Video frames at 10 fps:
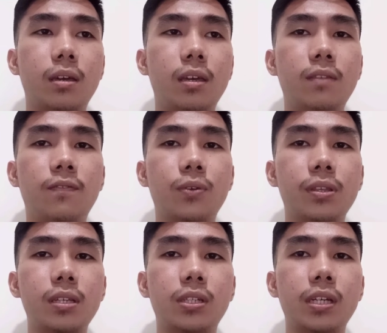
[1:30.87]
And for
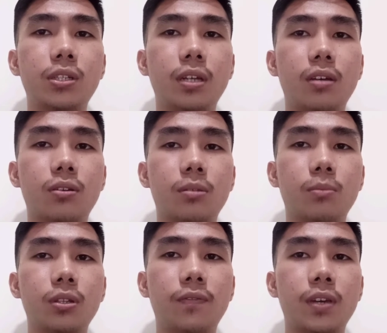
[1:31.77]
the change or
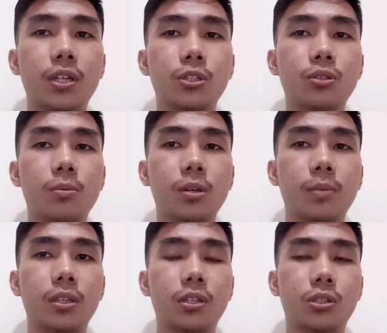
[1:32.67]
modification
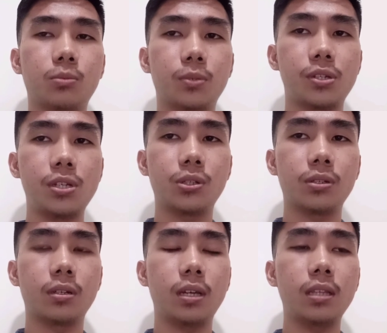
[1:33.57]
documentation
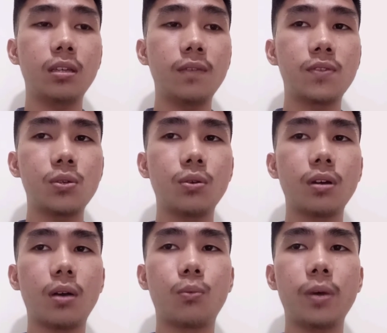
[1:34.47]
procedure, it gives you
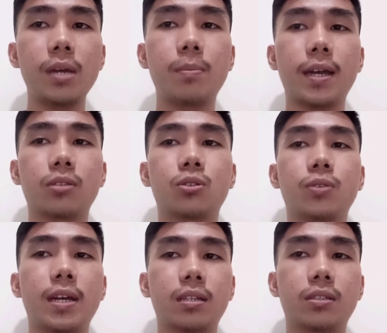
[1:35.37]
a way back to
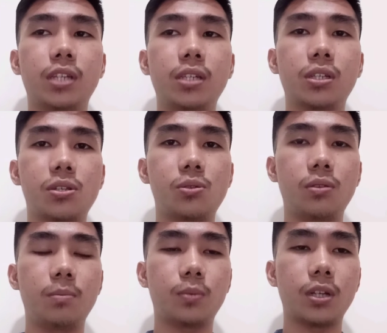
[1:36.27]
track changes to
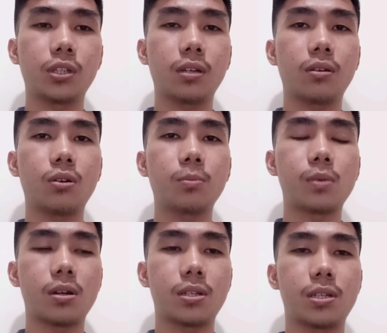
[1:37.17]
the project or
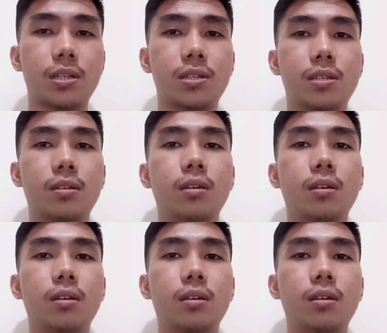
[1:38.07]
processes.